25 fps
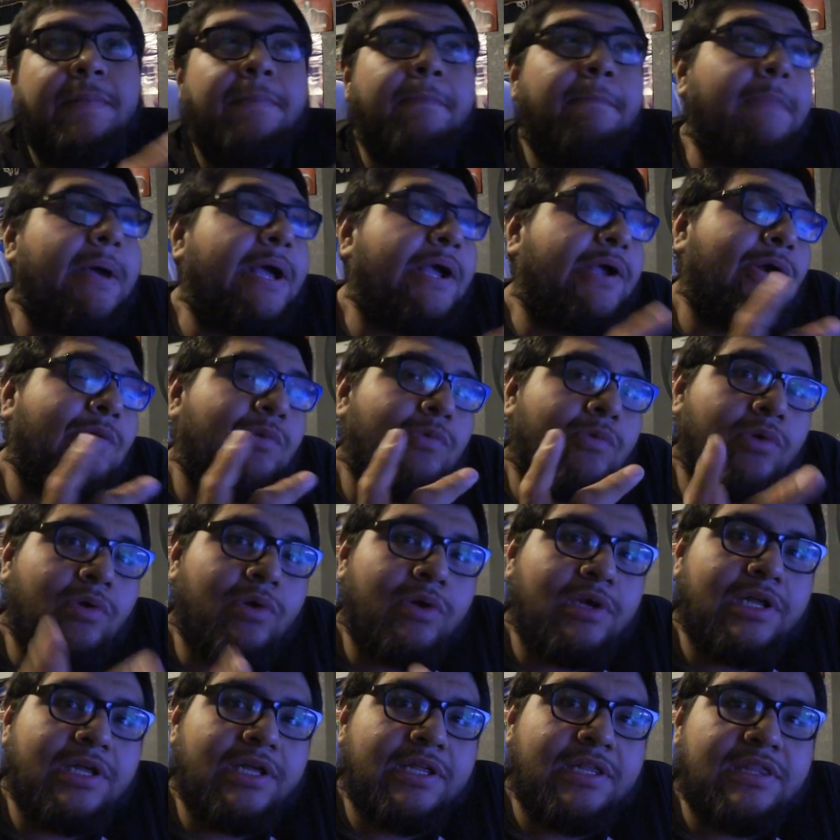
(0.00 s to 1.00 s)
my
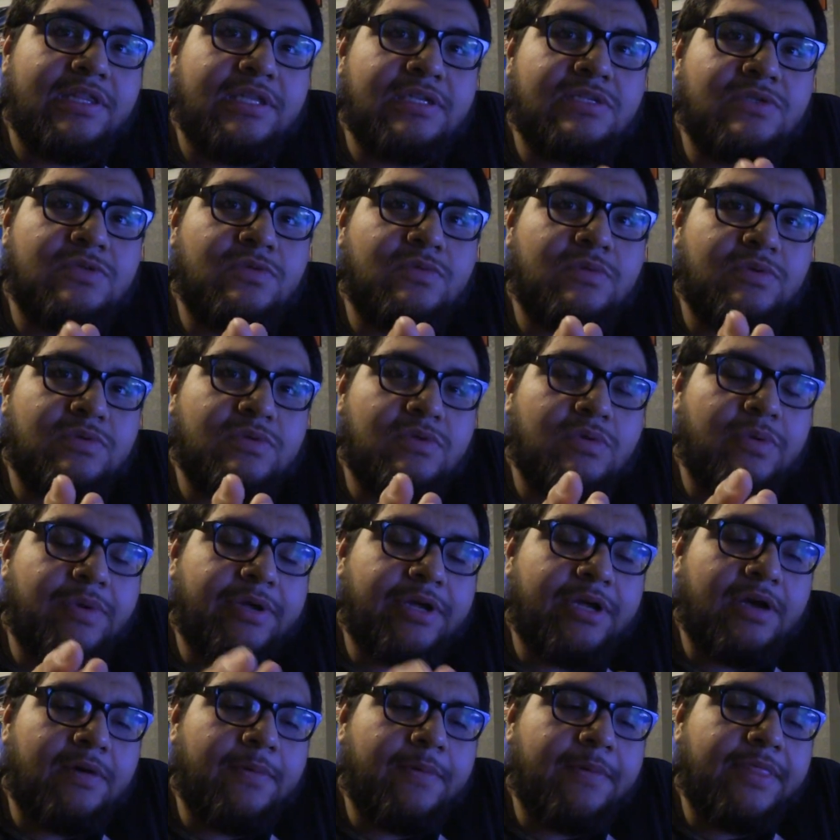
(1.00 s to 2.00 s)
Corolla, this is what was
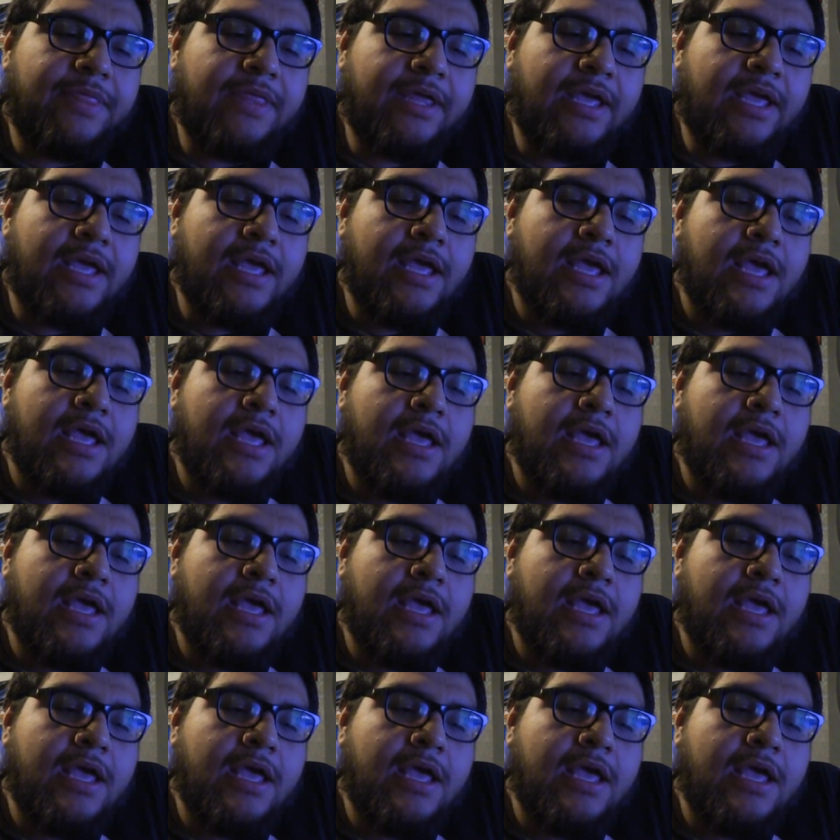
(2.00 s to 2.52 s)
going on with it.